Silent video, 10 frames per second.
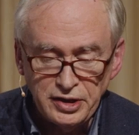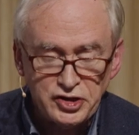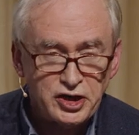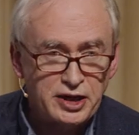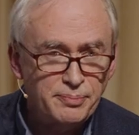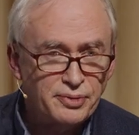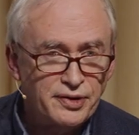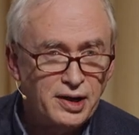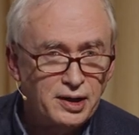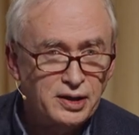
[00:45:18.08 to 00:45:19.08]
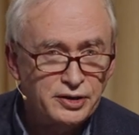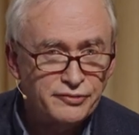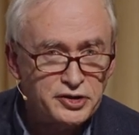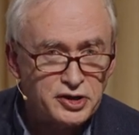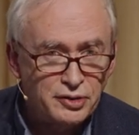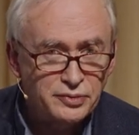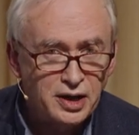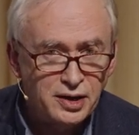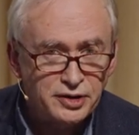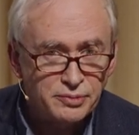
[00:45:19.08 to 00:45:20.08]
shape the heart of its own
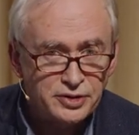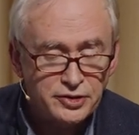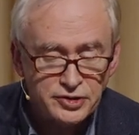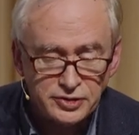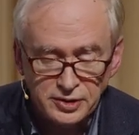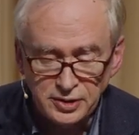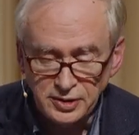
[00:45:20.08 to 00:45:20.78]
arguments.